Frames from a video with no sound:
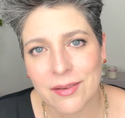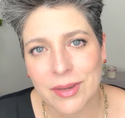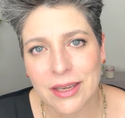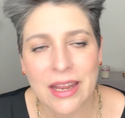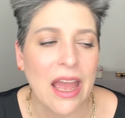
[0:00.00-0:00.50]
I
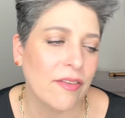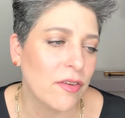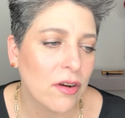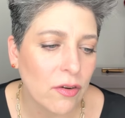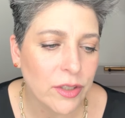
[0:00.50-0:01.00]
mean, yeah, if
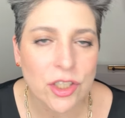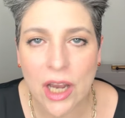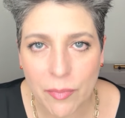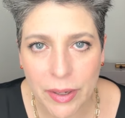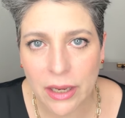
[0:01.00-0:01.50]
you're going
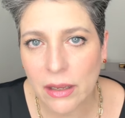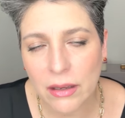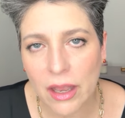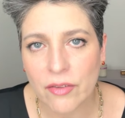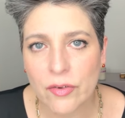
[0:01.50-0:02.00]
shopping,
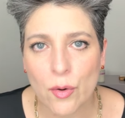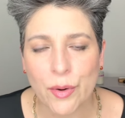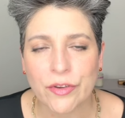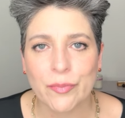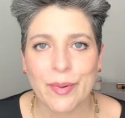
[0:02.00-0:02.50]
yeah, of
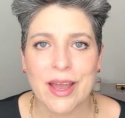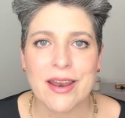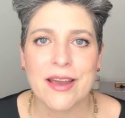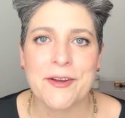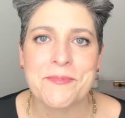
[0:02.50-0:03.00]
course. But,
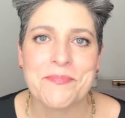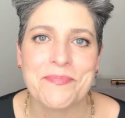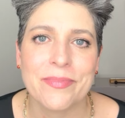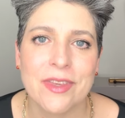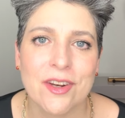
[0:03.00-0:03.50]

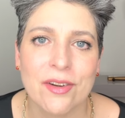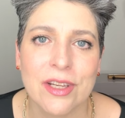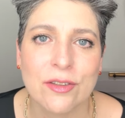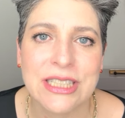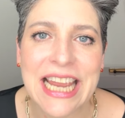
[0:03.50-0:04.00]
um, you know,
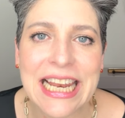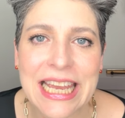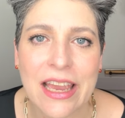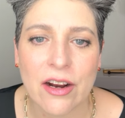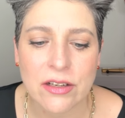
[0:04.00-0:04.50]
little
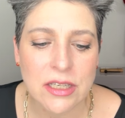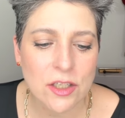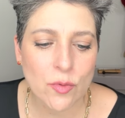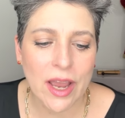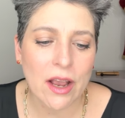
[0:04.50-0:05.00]
daily errands.
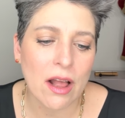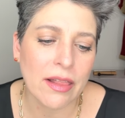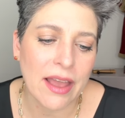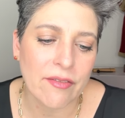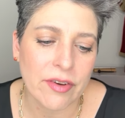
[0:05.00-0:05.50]
That's why I call
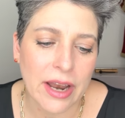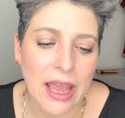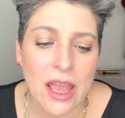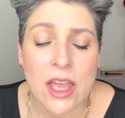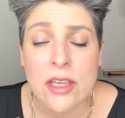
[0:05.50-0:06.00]
it every day.